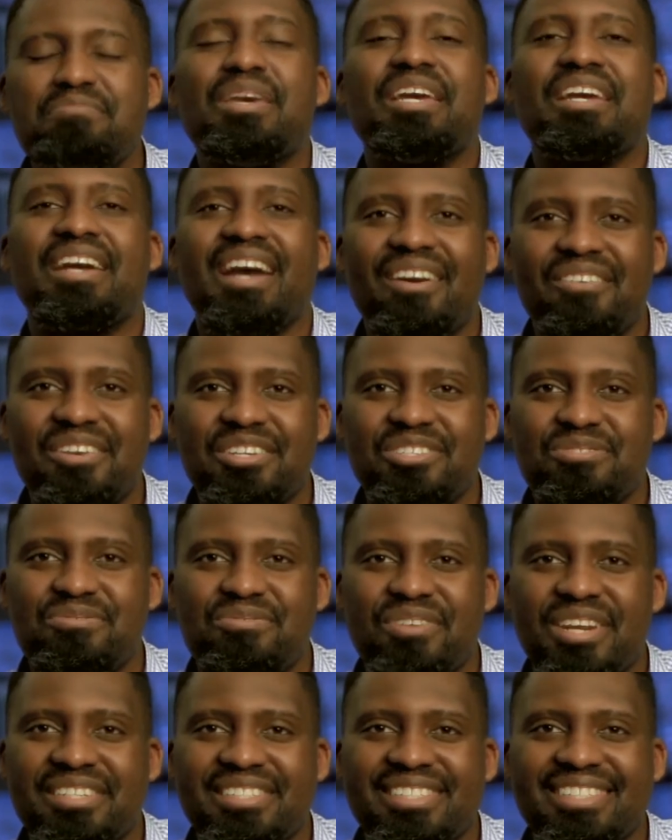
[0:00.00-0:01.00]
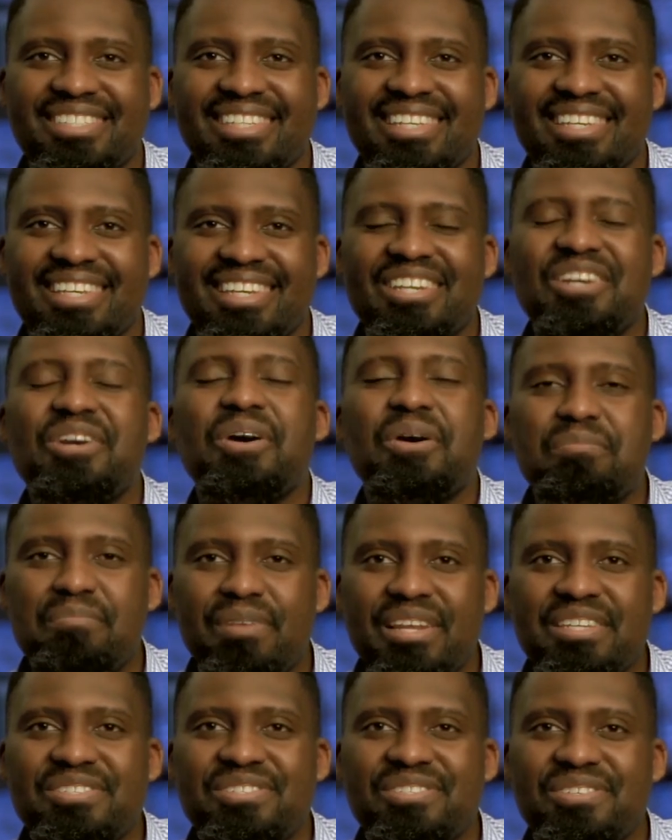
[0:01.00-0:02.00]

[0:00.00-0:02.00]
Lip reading: Be encouraged, friends. God bless